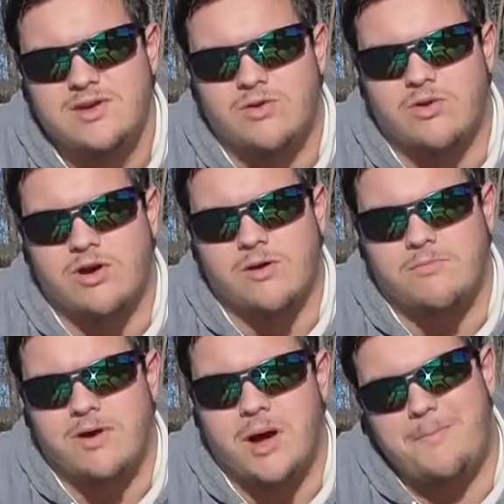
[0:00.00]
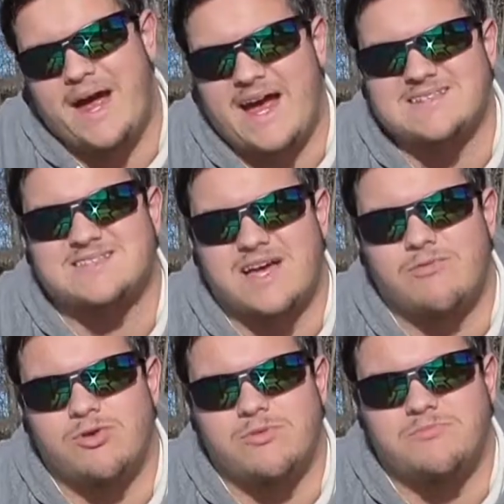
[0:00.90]
Or a bass that
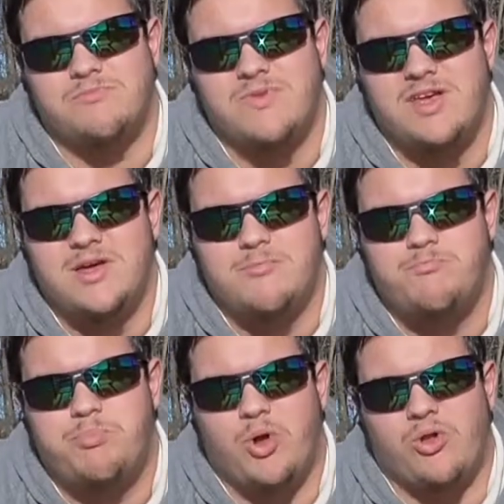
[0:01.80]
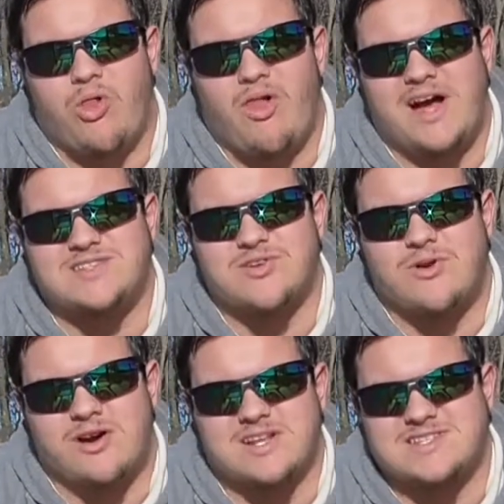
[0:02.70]
will pull the line so
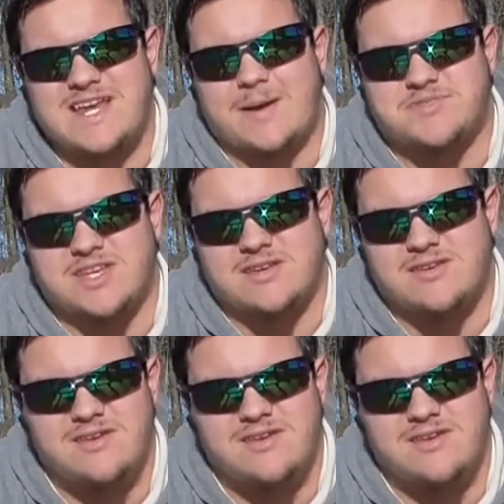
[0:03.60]
hard it snaps it.